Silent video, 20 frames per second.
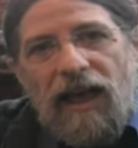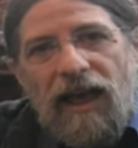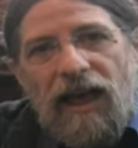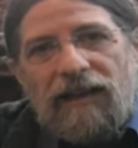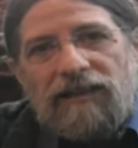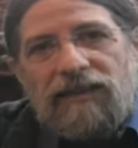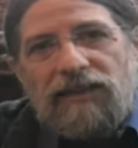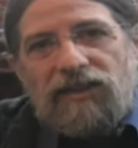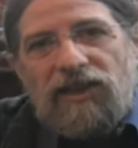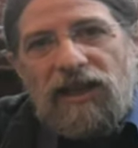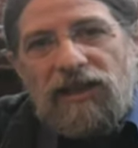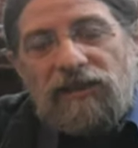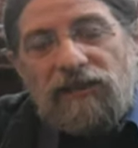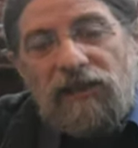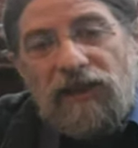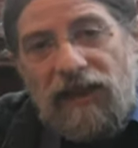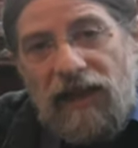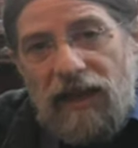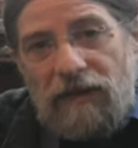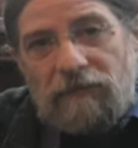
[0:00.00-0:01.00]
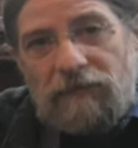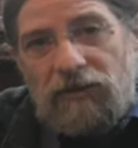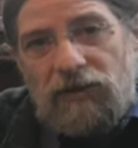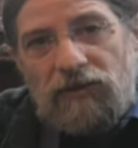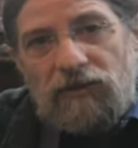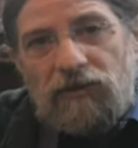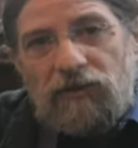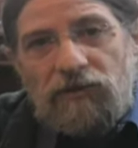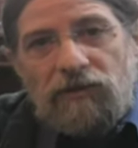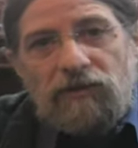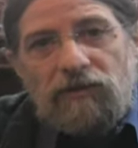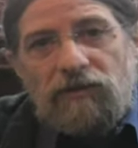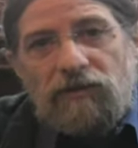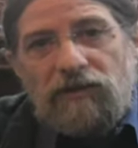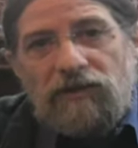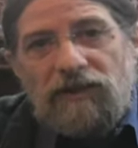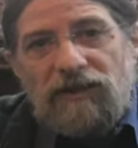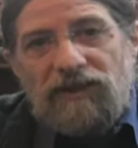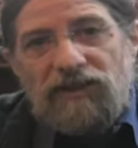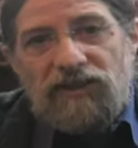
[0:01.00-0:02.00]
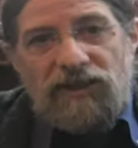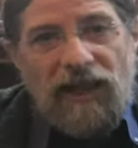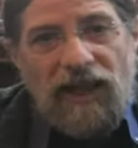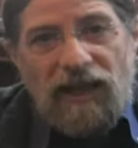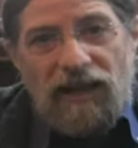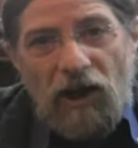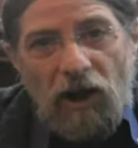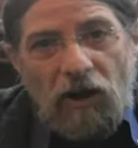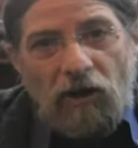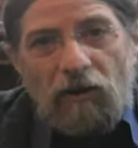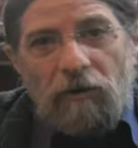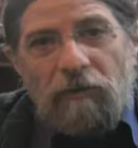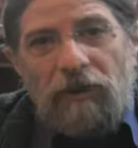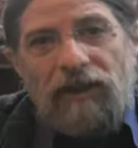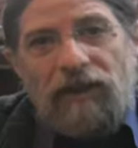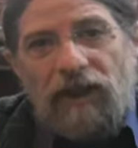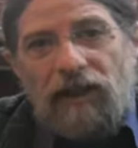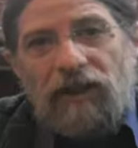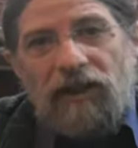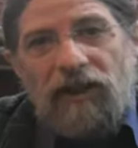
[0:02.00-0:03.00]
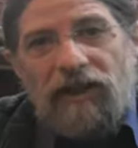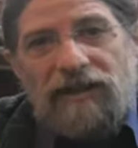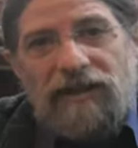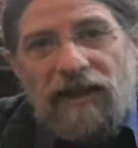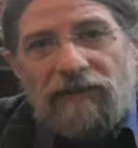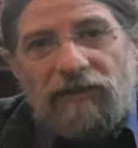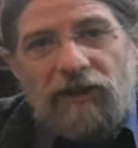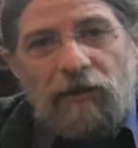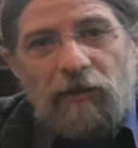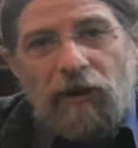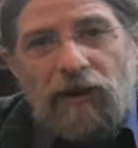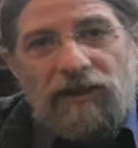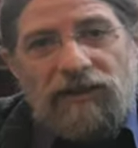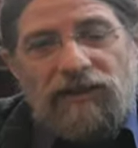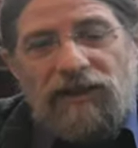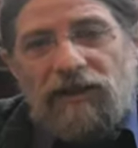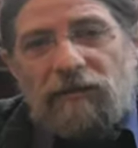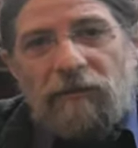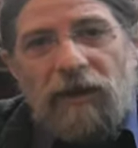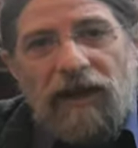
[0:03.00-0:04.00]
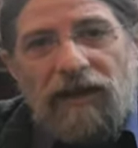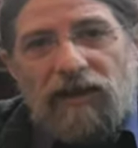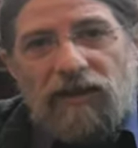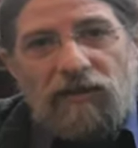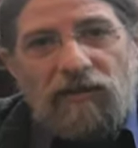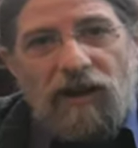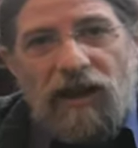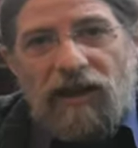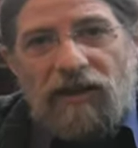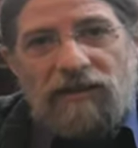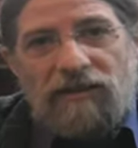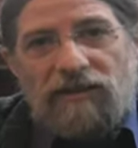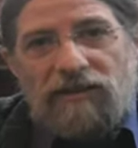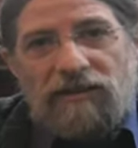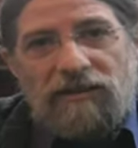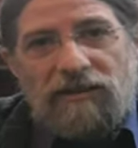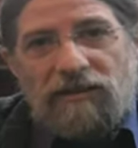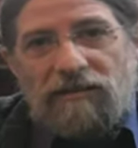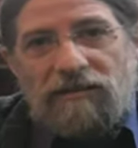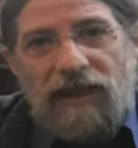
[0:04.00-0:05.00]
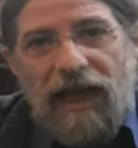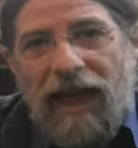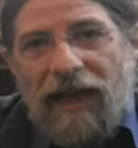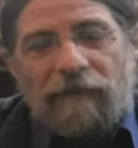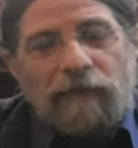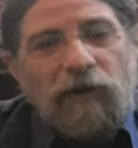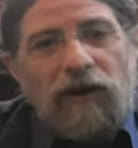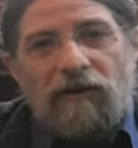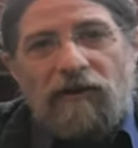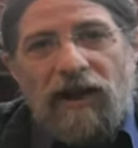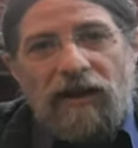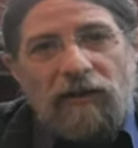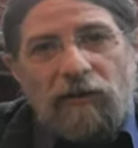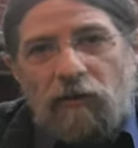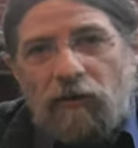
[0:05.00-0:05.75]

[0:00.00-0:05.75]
It's a chance for them to stay at home and nonetheless have their work seen by curators halfway around the